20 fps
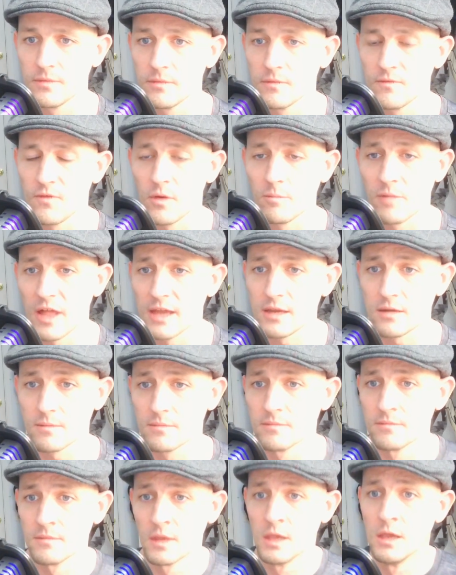from like
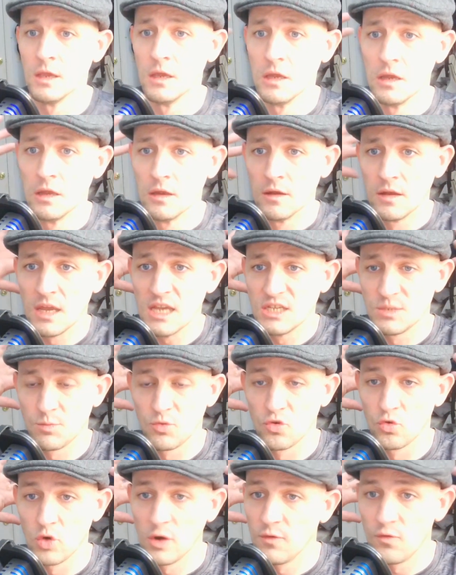its
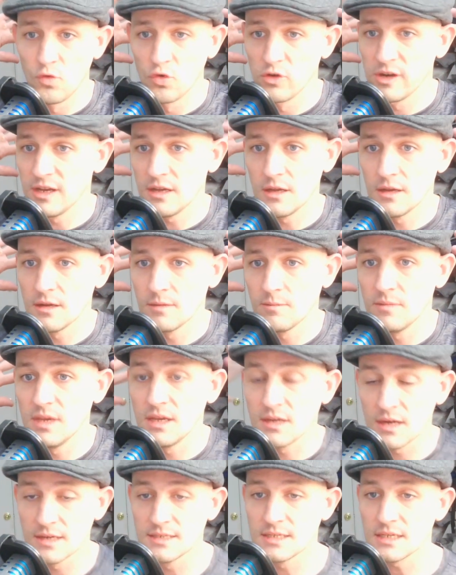periphery
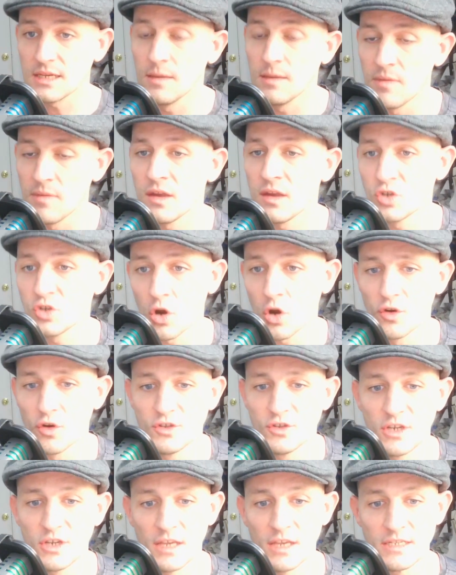because it may
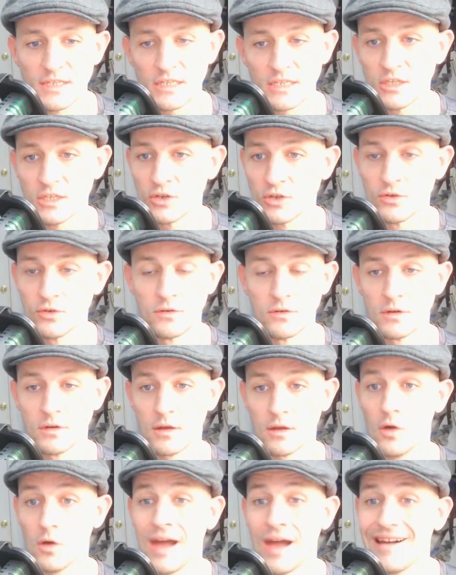charge against you.
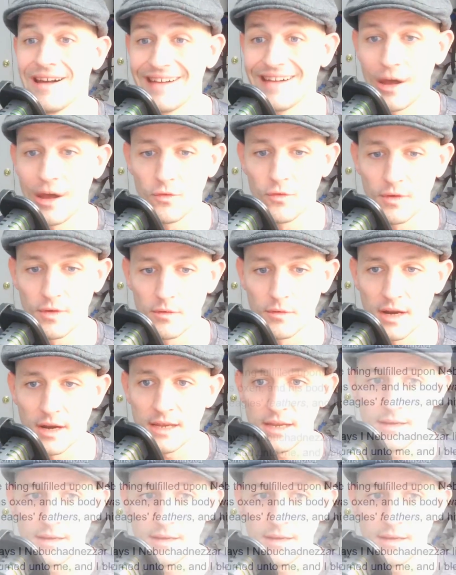Oh, how alpha, right?